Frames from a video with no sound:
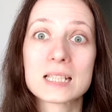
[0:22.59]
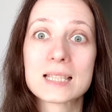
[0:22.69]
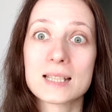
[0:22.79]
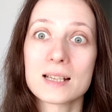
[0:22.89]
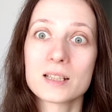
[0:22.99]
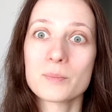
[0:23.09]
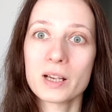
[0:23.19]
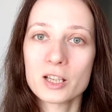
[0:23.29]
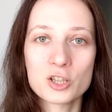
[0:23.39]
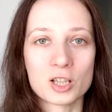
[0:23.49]
instead in my
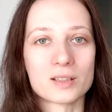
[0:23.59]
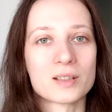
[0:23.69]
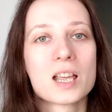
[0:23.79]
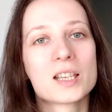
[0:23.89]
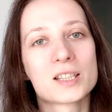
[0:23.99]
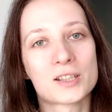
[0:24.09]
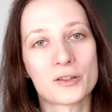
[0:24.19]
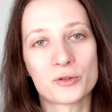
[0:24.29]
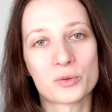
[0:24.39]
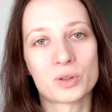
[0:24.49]
kitchen.
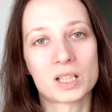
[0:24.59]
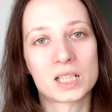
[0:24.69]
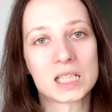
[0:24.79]
So